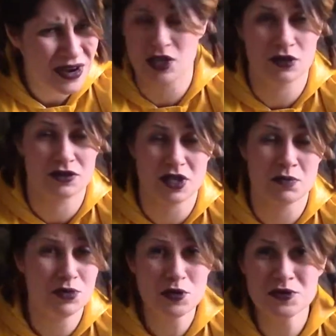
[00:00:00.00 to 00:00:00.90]
He got
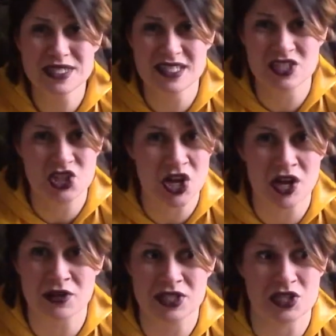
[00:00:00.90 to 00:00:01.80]
abused as a
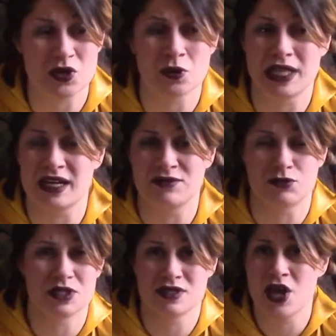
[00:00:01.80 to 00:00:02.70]
child, his whole life
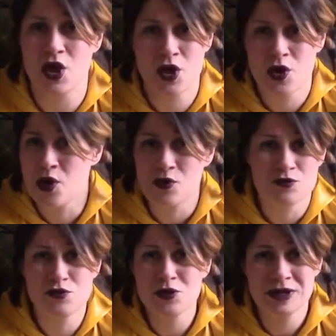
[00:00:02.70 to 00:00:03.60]
was
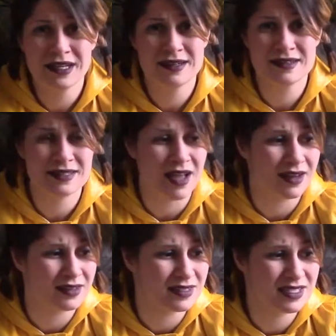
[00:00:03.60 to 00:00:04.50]
ruined,
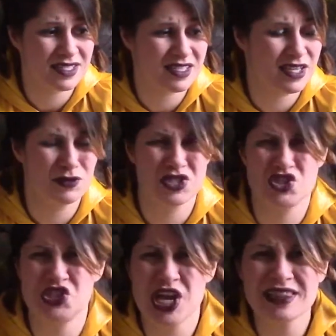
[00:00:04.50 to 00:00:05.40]
and he was
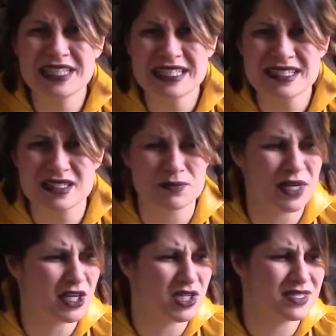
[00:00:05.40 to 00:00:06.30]
jealous
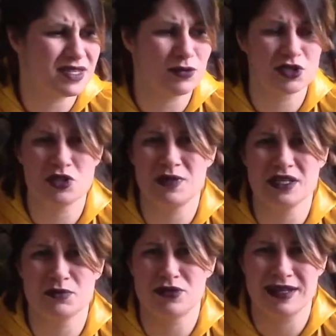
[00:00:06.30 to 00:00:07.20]
because he wanted to be in
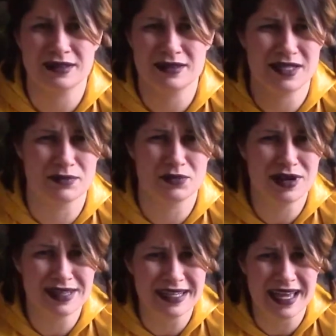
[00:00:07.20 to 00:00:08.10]
the
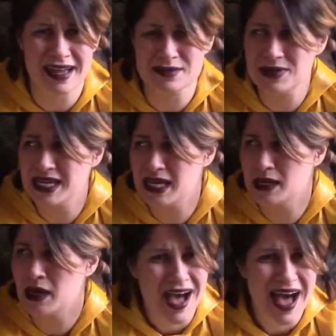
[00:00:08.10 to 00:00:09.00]
Umbrella Academy.